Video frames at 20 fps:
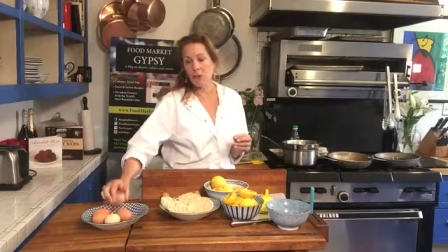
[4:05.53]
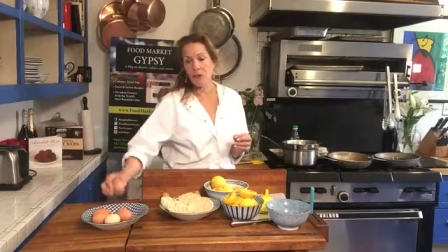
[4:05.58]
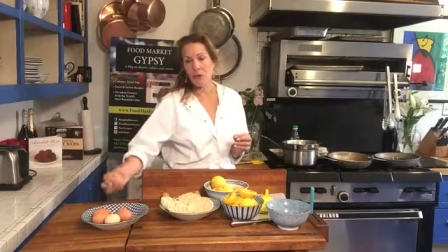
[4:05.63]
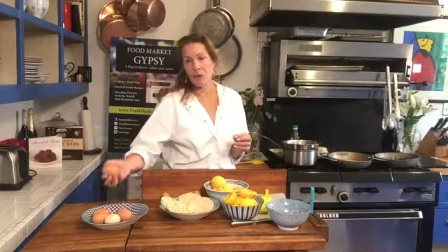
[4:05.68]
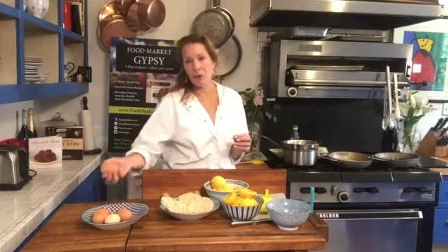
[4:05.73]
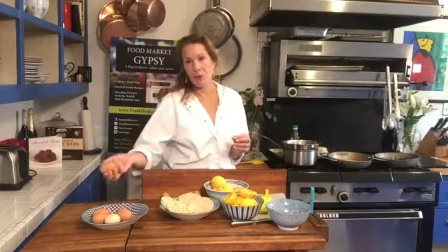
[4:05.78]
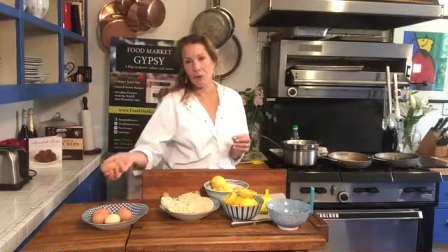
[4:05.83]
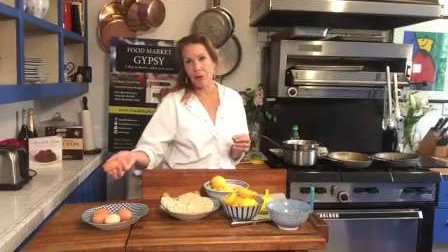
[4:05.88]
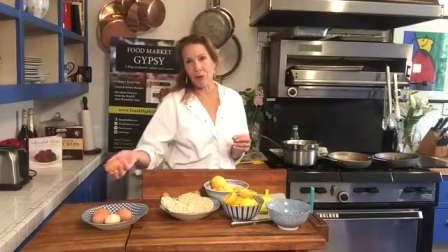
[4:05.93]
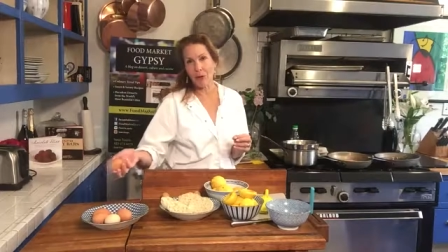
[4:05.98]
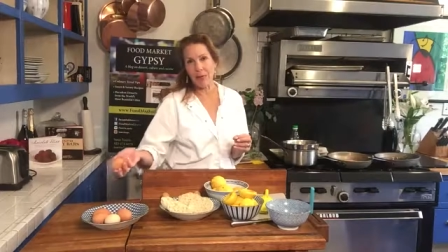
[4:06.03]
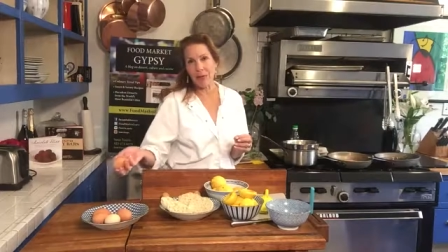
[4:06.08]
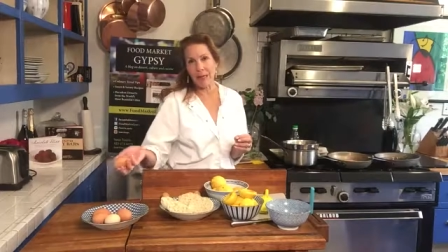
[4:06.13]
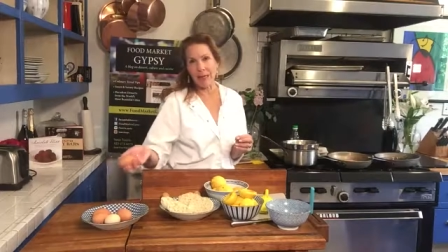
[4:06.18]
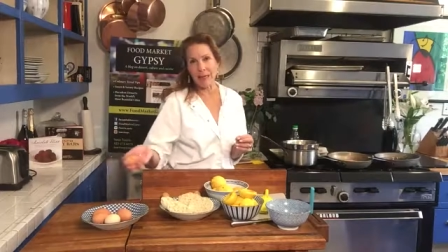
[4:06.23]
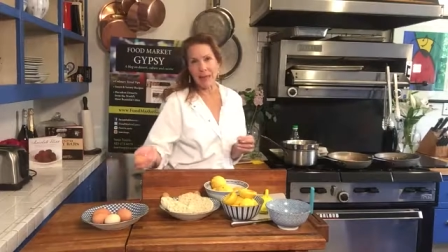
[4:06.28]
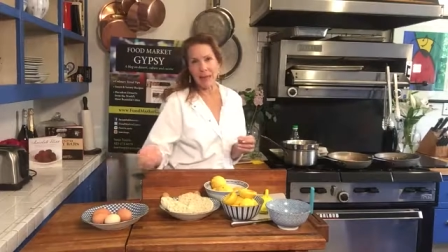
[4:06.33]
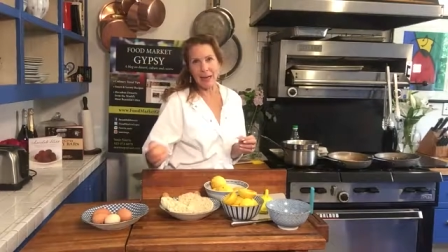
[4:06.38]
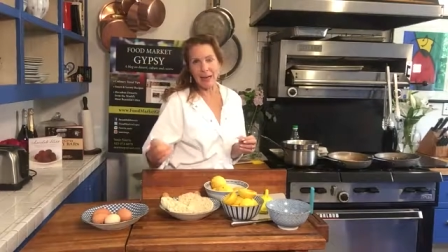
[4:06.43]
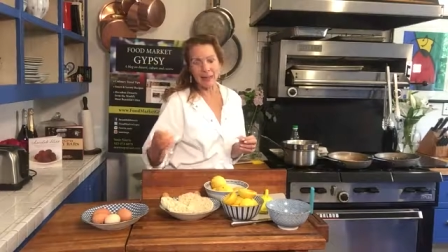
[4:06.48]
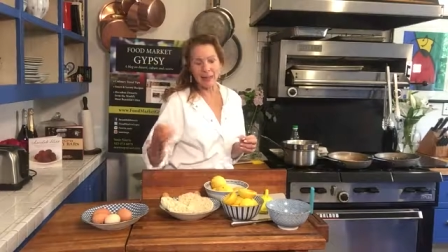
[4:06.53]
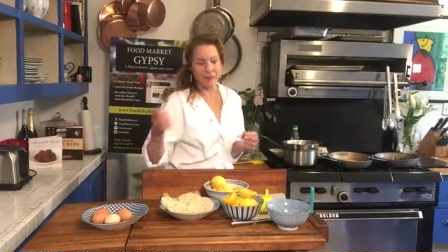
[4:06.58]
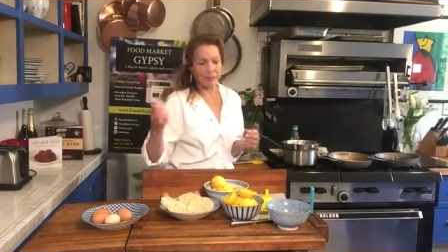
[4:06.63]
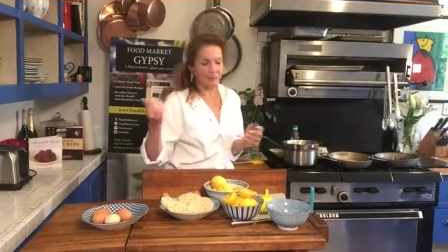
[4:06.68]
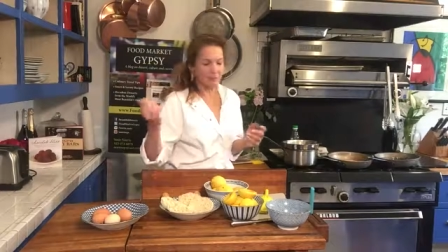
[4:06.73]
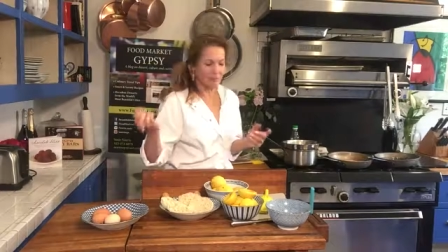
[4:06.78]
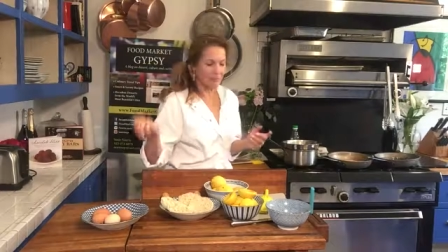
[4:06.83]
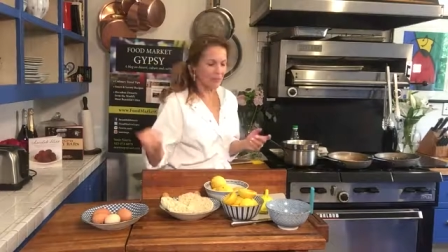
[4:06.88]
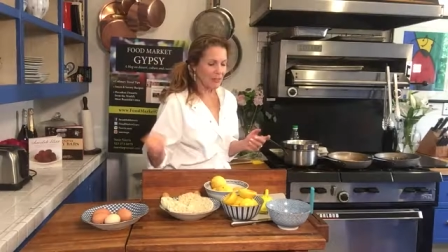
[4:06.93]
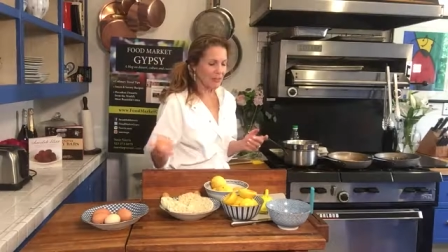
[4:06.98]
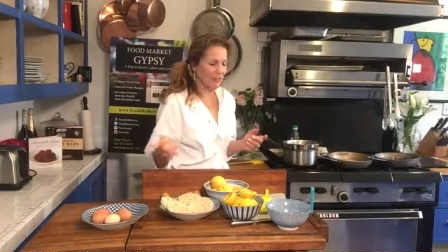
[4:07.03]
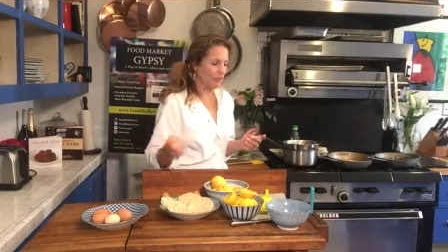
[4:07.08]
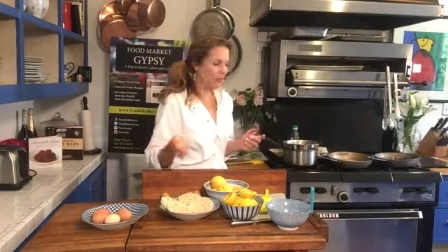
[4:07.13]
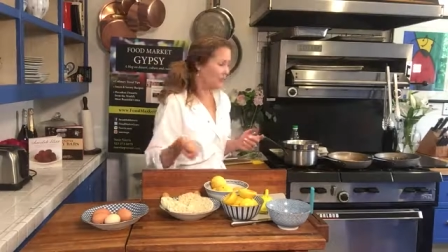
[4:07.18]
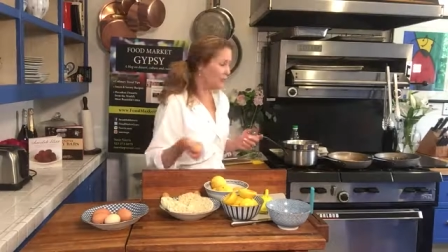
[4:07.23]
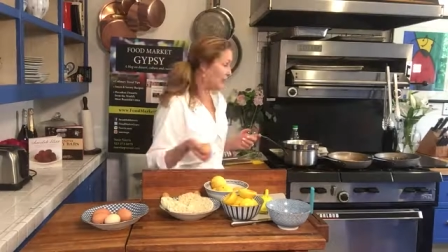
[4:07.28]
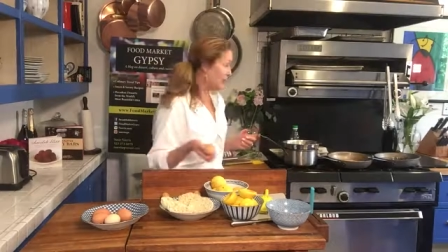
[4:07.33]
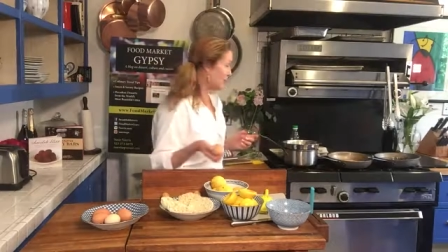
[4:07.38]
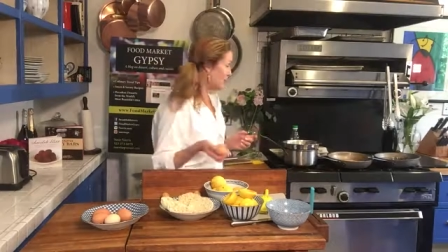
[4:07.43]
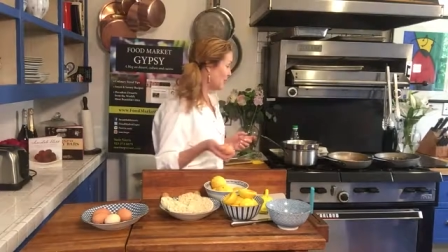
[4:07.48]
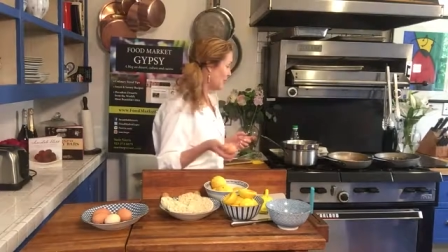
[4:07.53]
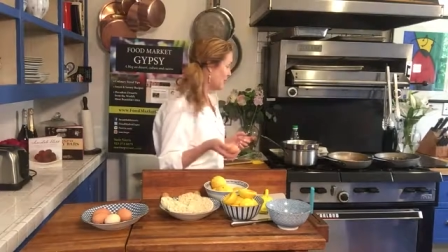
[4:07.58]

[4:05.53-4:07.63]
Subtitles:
let's talk about cracking an egg. This seems